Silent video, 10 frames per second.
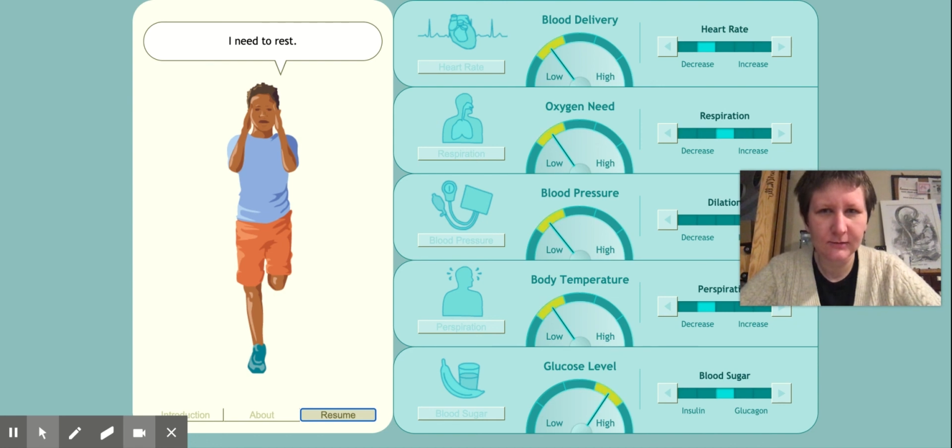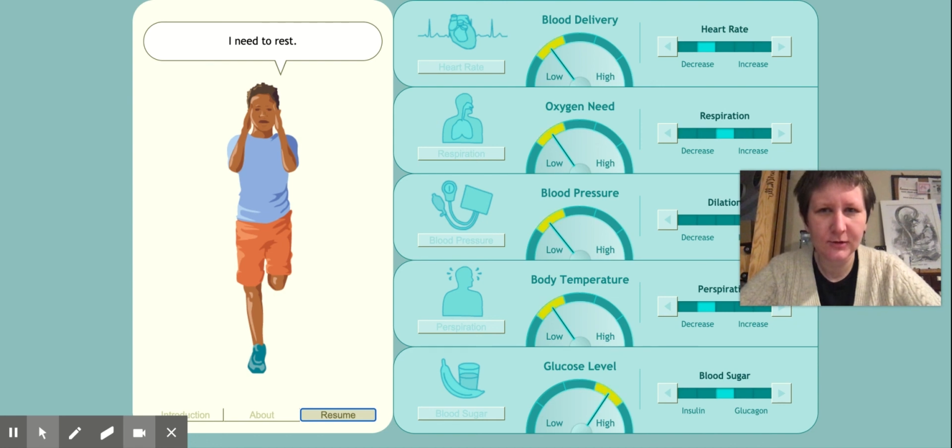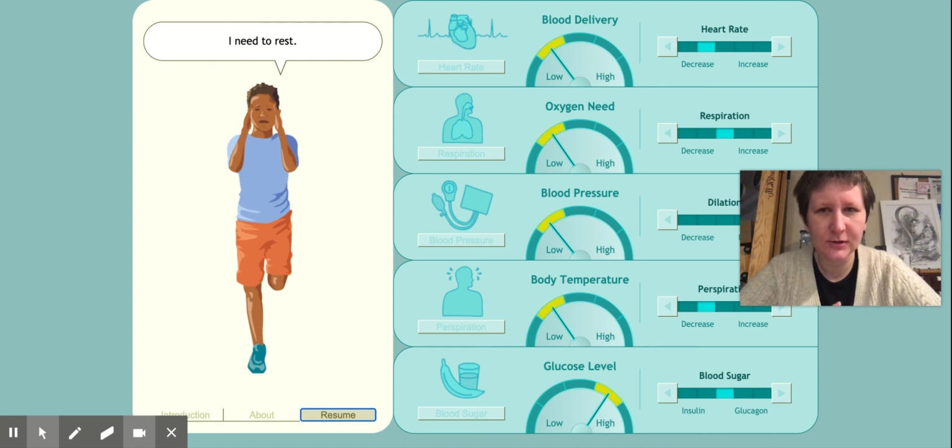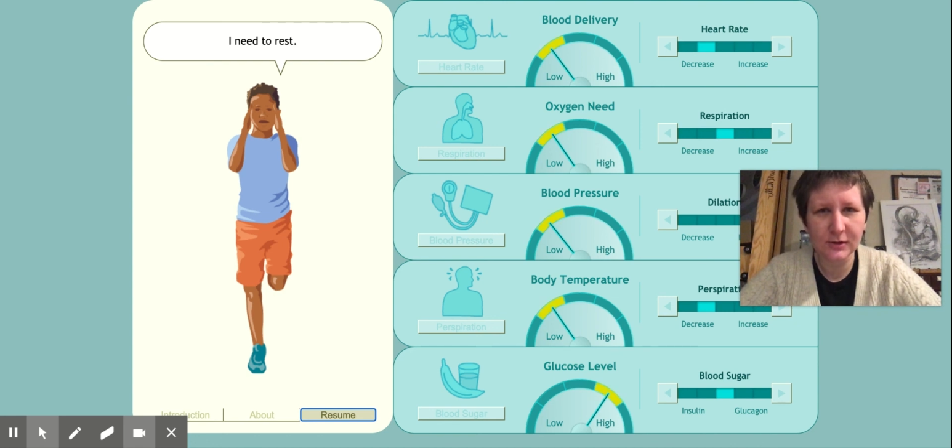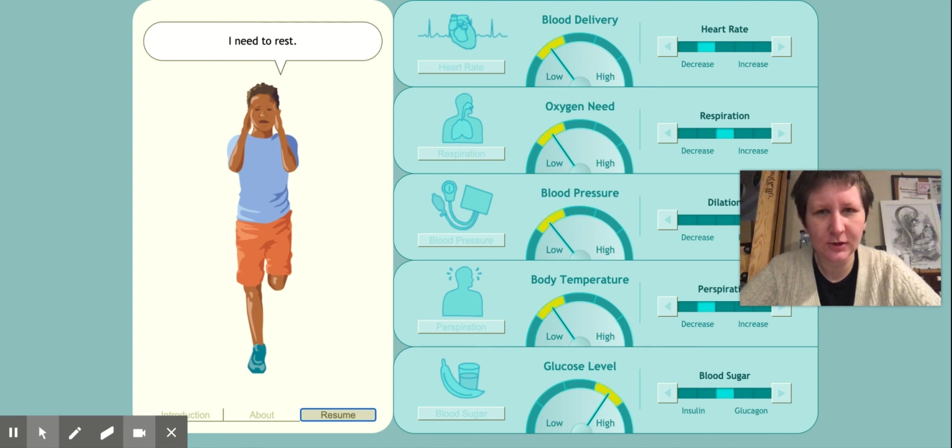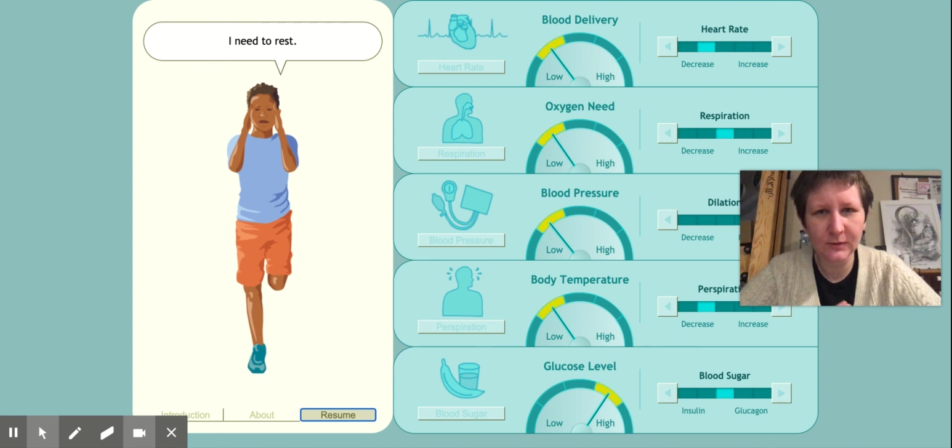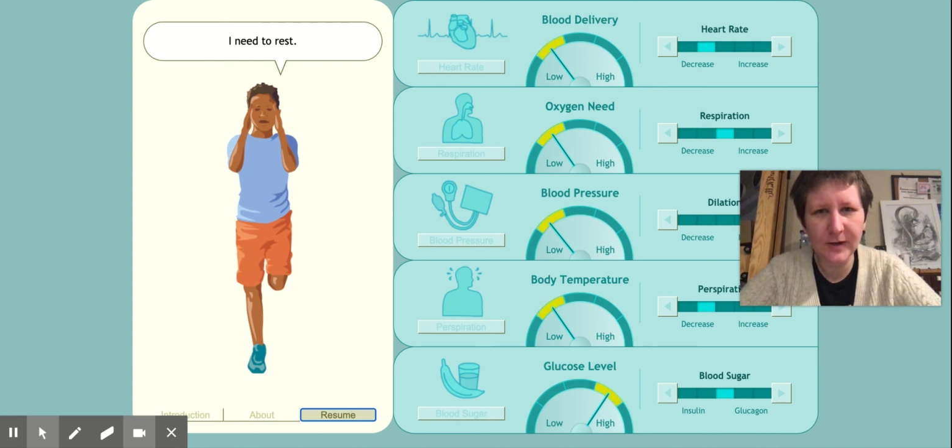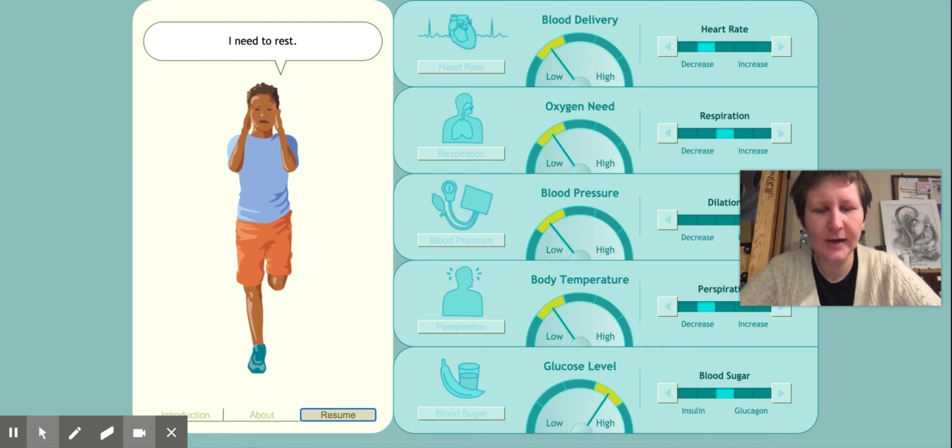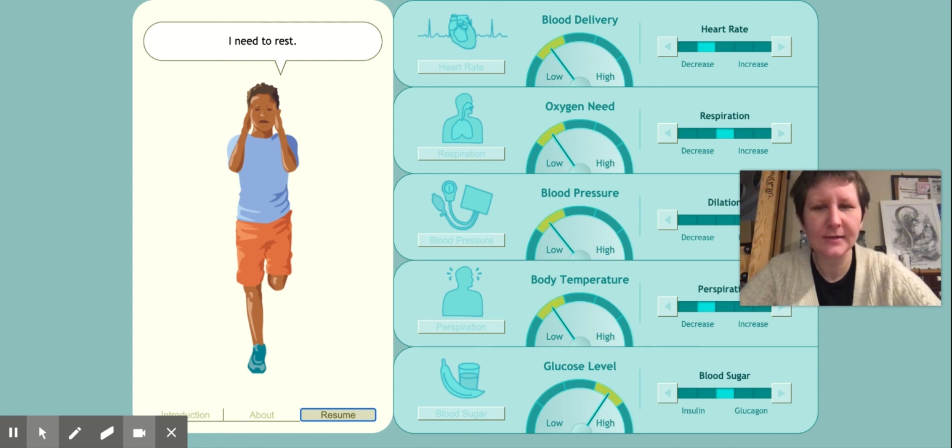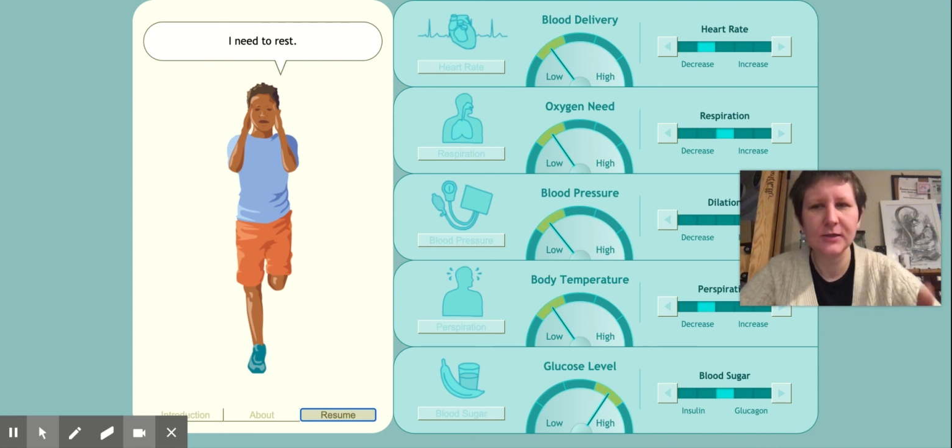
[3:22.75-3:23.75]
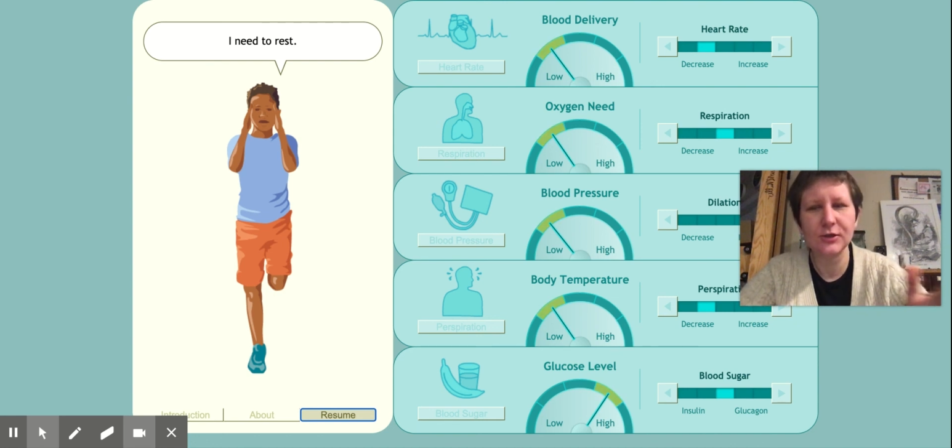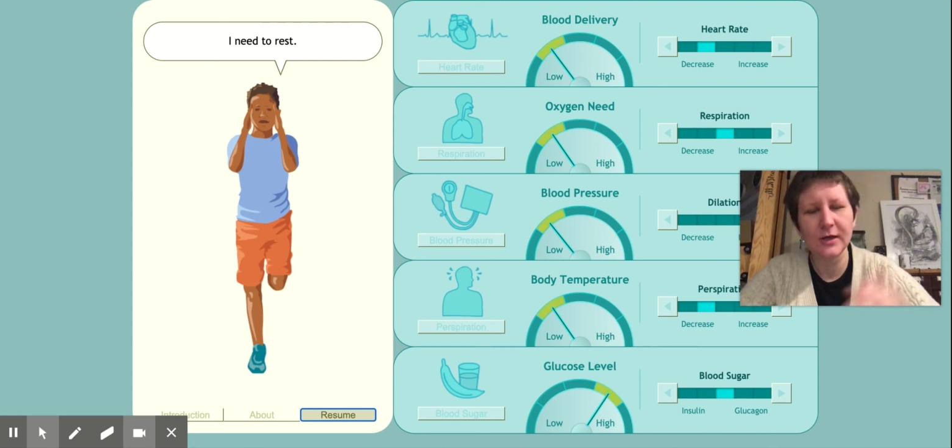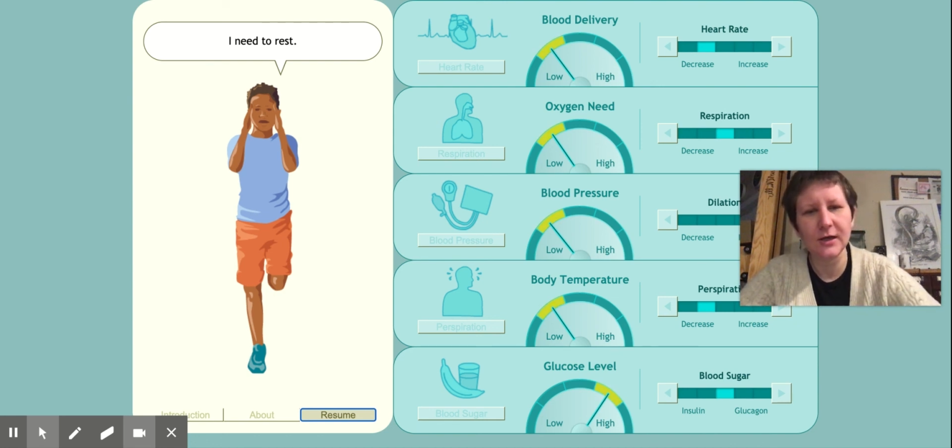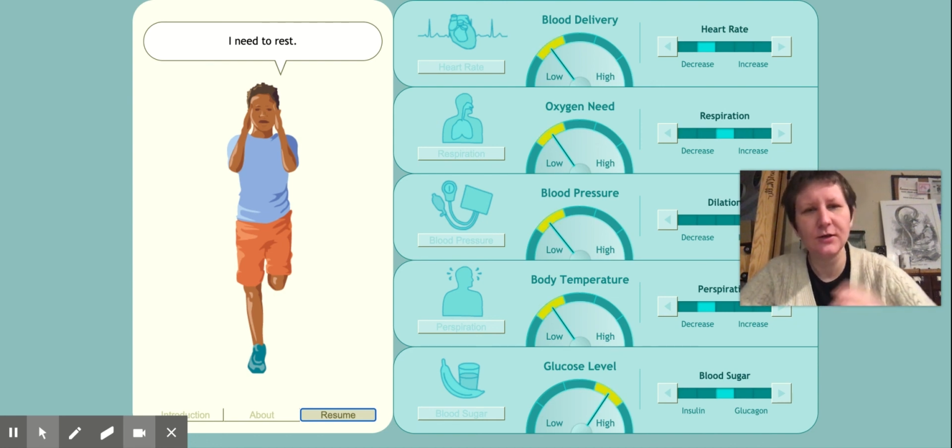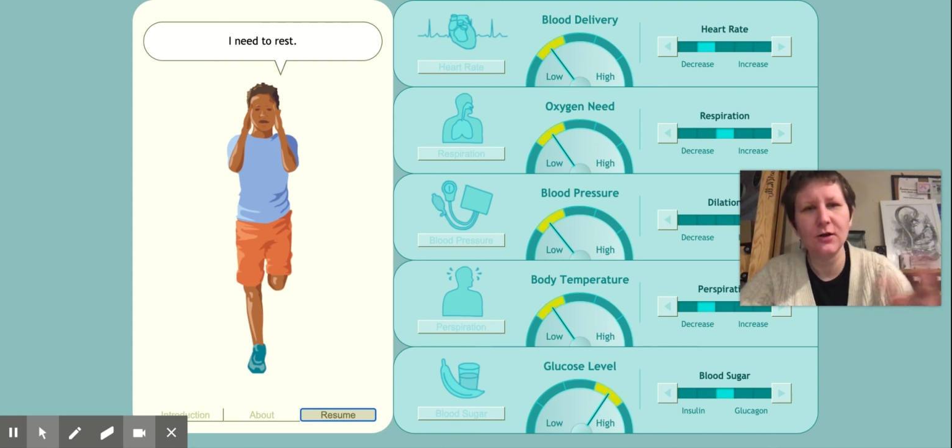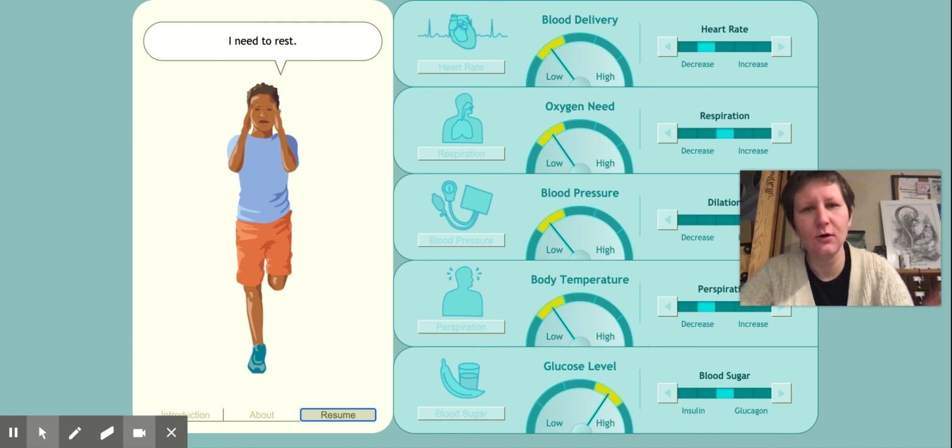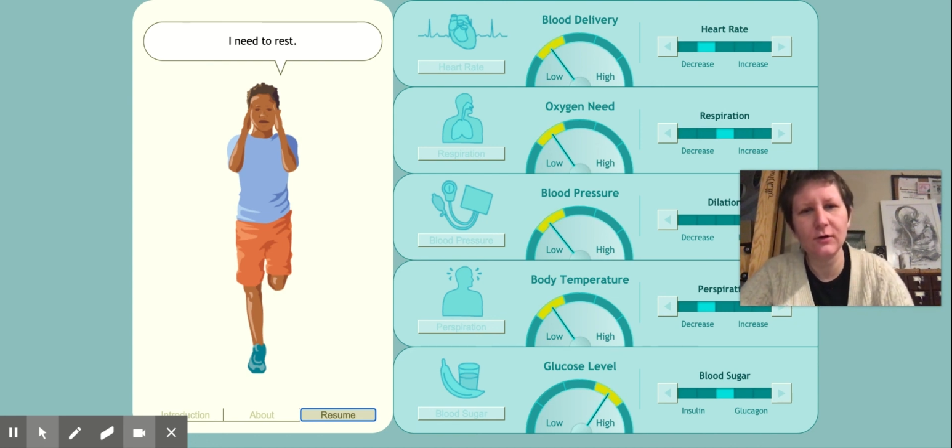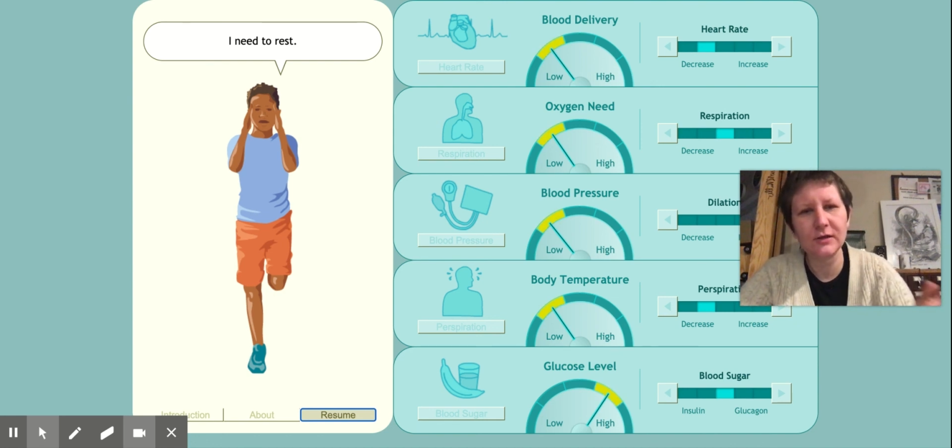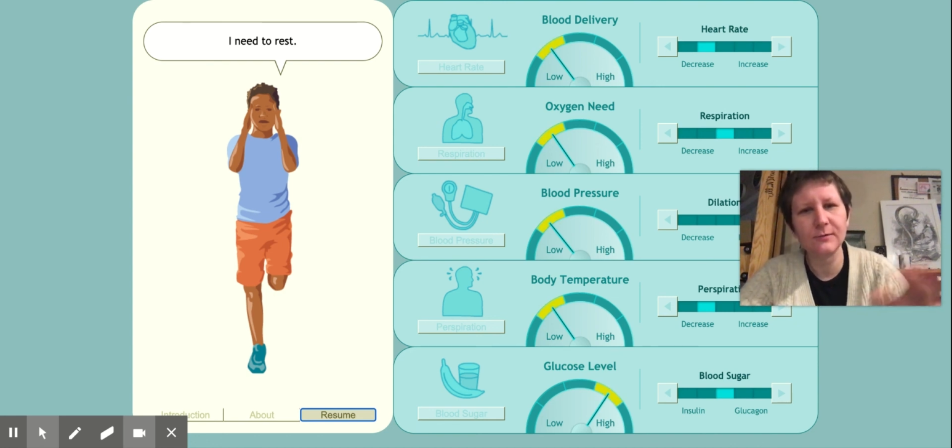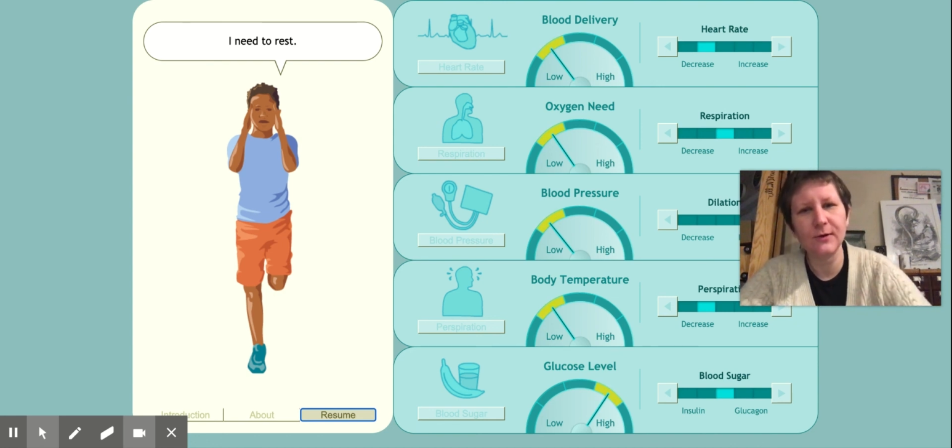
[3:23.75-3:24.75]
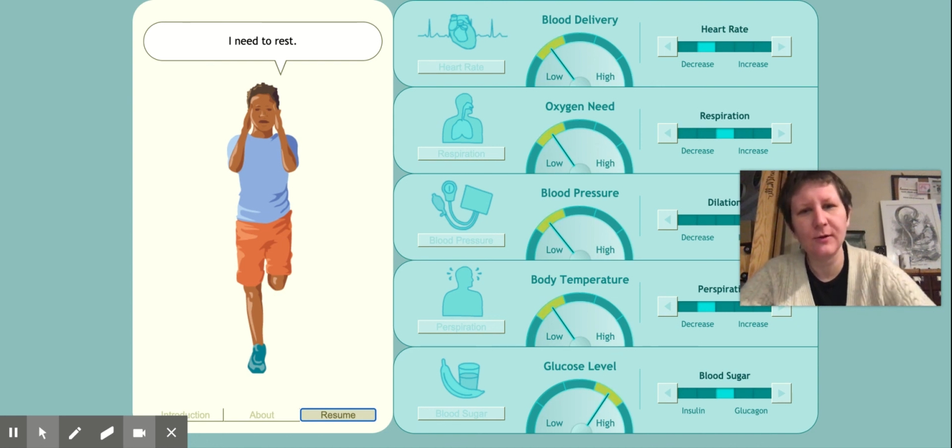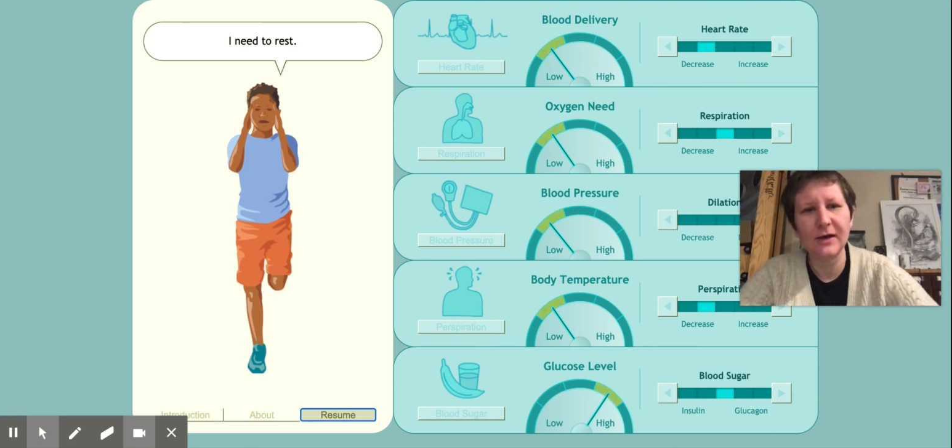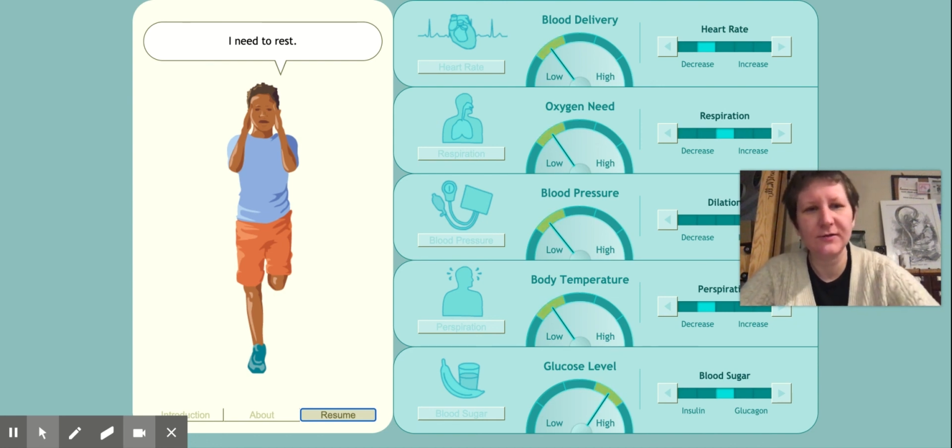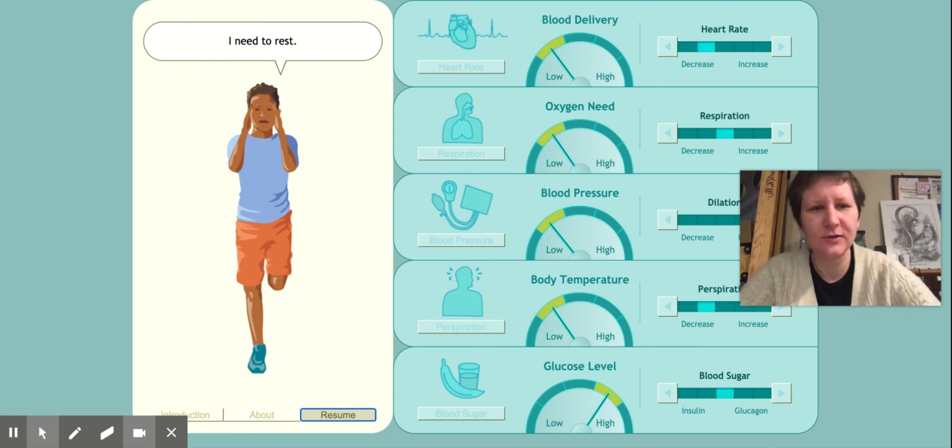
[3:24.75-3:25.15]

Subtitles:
Just do your best and just kind of notice what you have